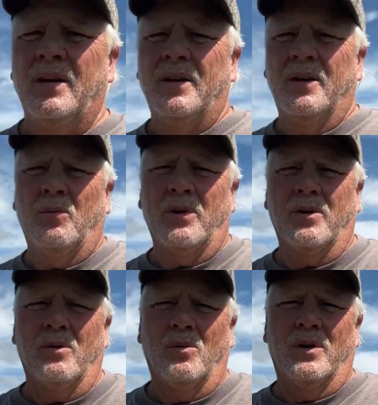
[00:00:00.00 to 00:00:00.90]
Now, one of
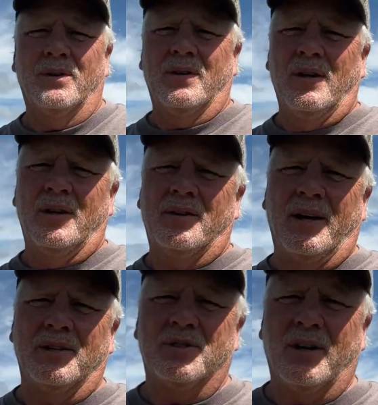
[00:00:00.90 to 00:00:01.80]
the
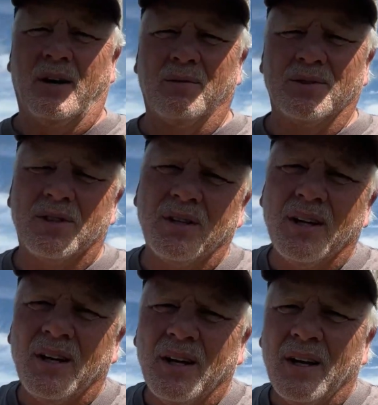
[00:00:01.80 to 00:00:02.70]
things that I was
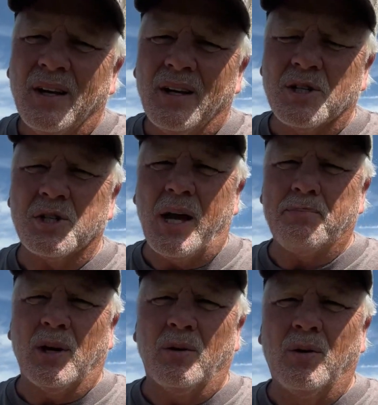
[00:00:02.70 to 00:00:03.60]

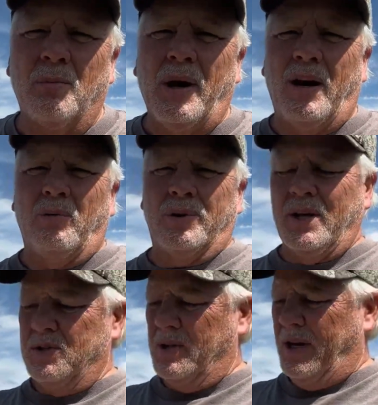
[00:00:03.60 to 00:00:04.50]
skeptical about with
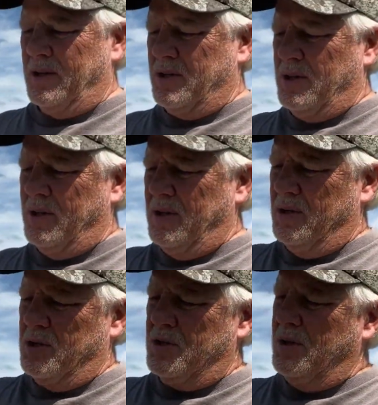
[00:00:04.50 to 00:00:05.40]
these nets
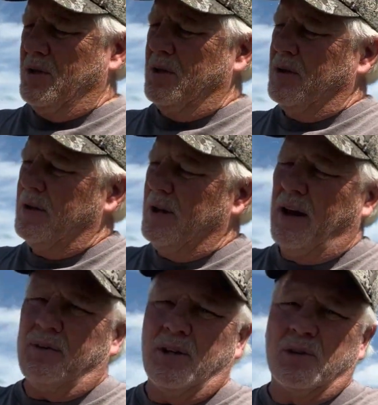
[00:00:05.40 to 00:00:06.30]
is
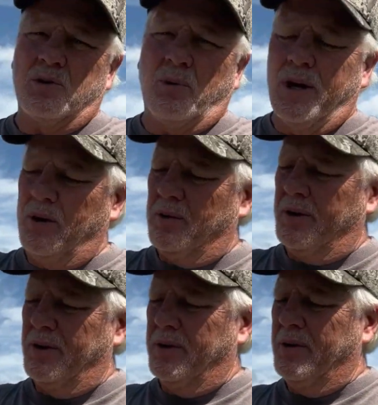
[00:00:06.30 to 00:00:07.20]
having this ring on
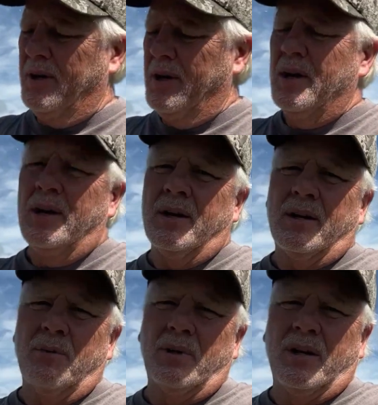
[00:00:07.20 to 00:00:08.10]
here
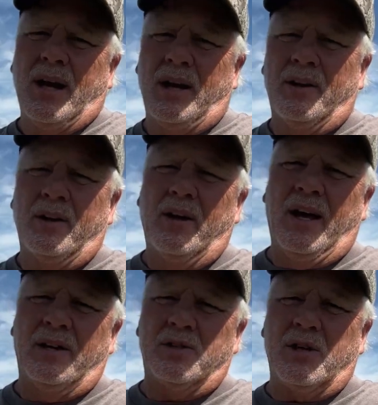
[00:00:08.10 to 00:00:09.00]
give me the idea you
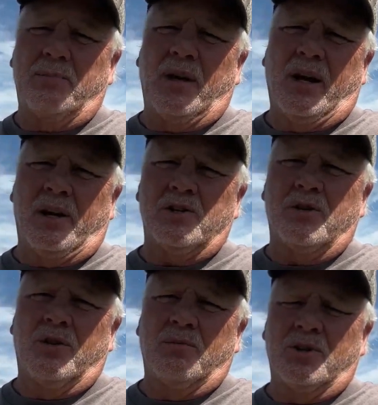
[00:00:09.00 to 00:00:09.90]
had something extra
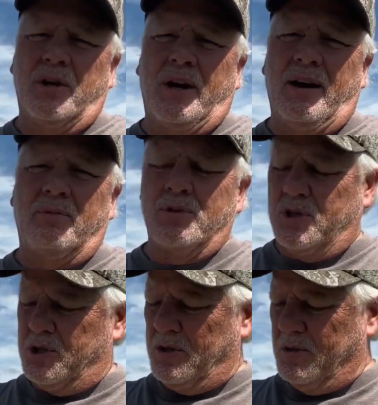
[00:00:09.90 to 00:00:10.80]
that was going to have
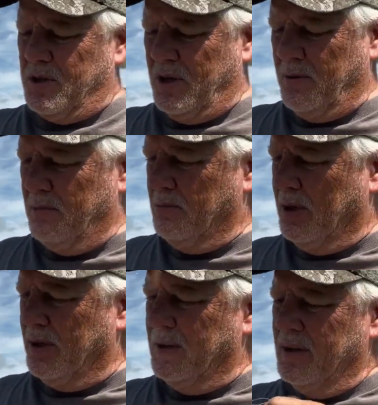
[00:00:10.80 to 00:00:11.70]
resistance, but